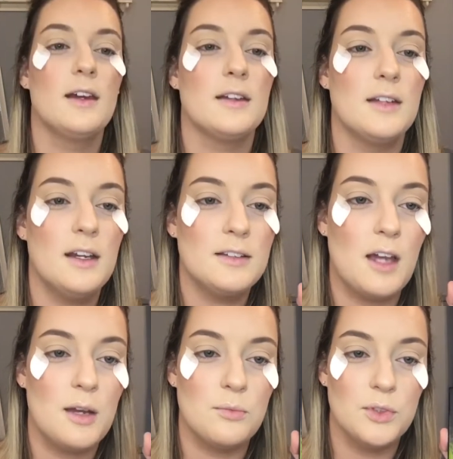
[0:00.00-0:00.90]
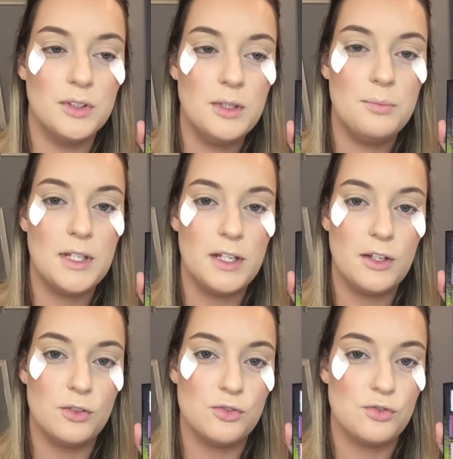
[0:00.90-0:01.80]
And next, I'm really
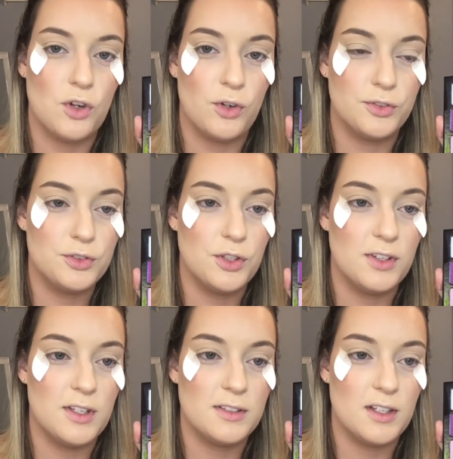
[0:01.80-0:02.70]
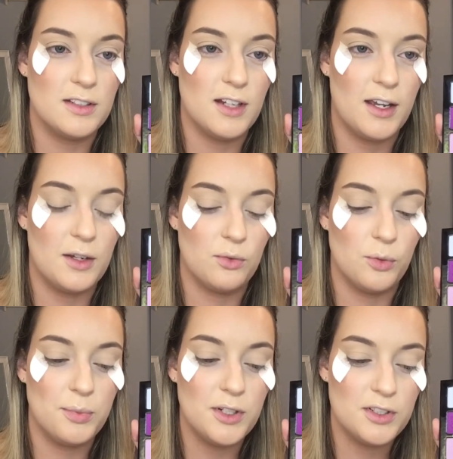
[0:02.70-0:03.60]
being drawn to this Diet
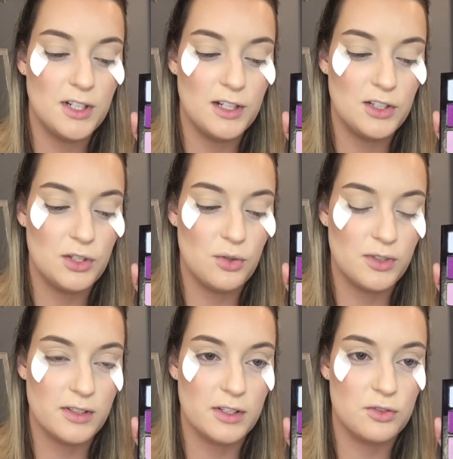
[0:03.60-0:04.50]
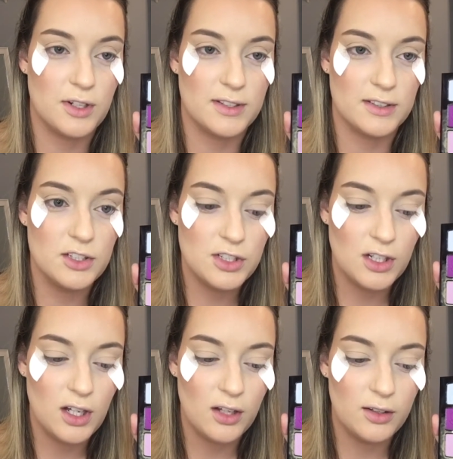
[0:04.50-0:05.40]
Root Beer shade to use as a
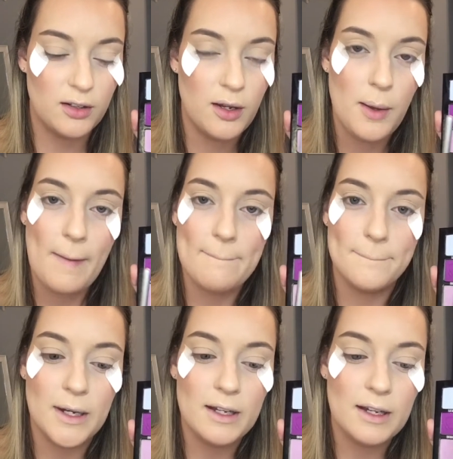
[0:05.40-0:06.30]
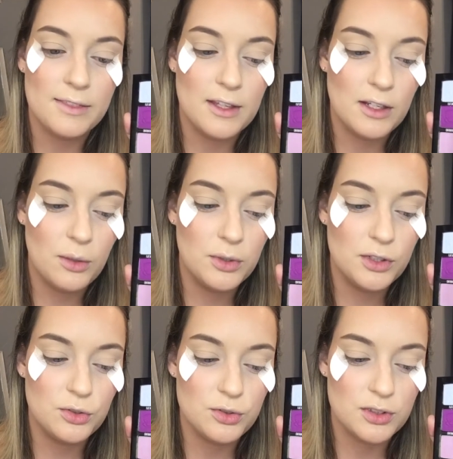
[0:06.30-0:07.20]
transition color, but I think I want
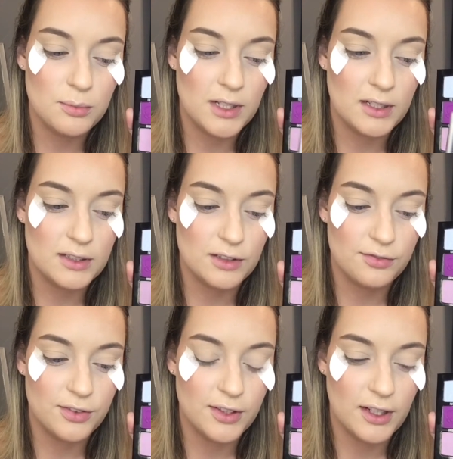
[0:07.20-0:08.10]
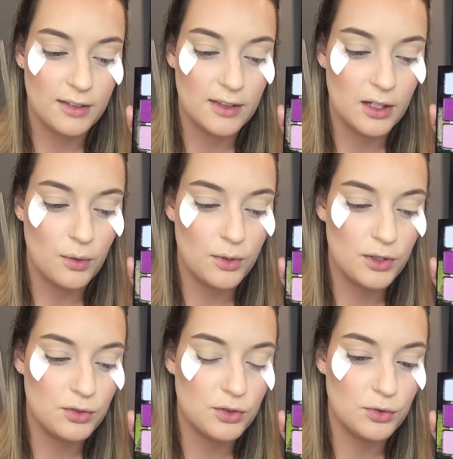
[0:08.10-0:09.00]
to do something different. I think I want
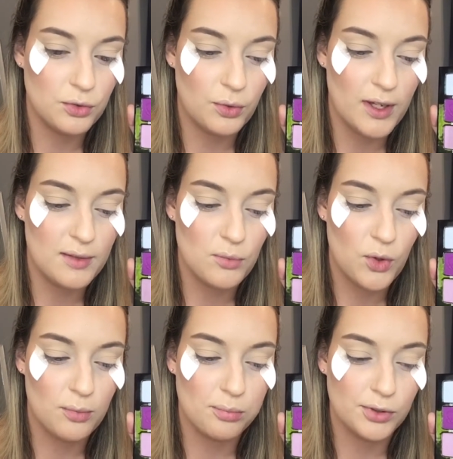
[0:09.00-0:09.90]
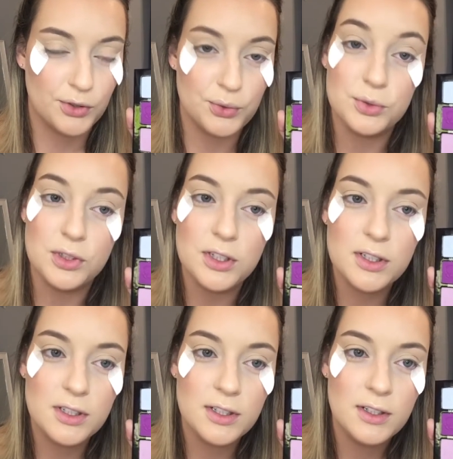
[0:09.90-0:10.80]
to do a more blue
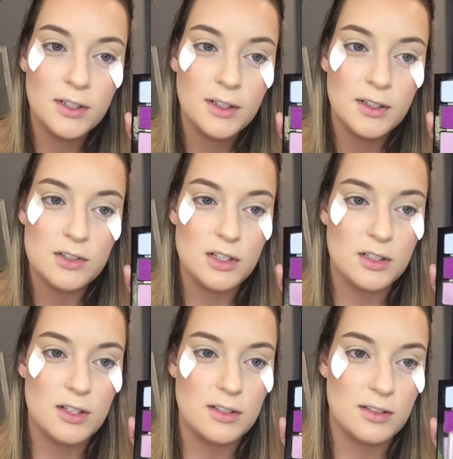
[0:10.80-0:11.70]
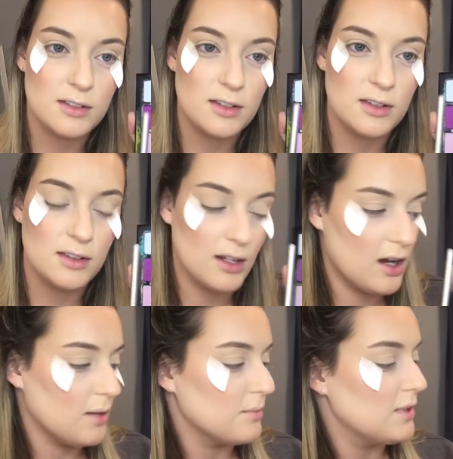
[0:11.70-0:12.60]
look, just because
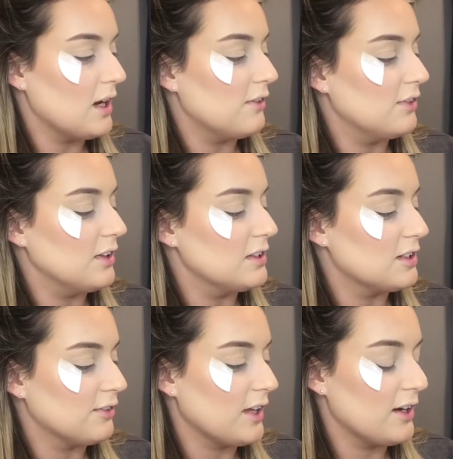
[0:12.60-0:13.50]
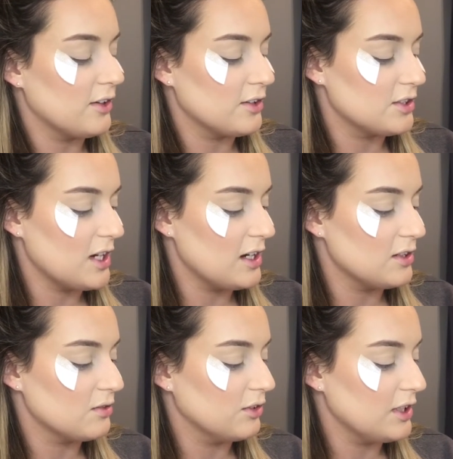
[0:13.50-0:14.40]
I feel like this Flat Earth shade
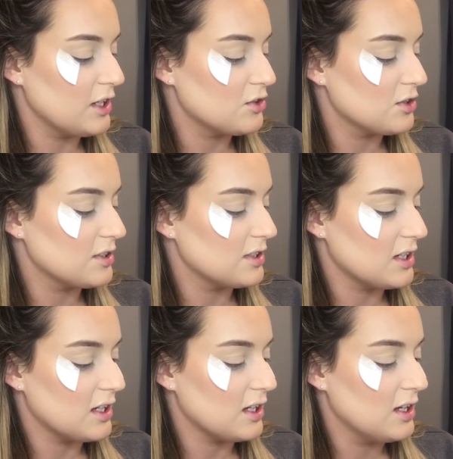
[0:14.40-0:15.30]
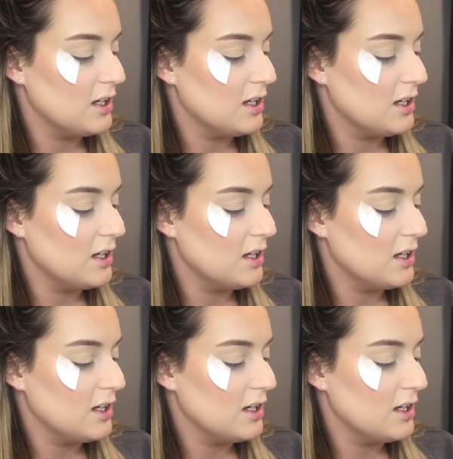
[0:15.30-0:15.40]
is really interesting,